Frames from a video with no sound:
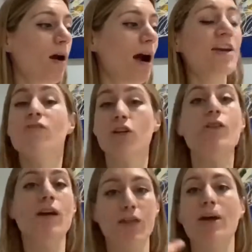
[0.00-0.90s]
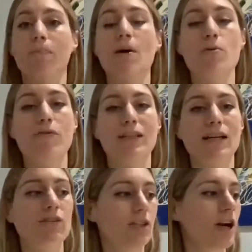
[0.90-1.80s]
And you're doing the right thing by moving
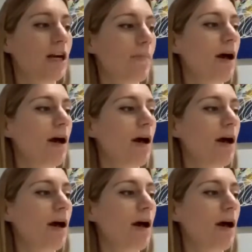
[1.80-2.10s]
down slowly,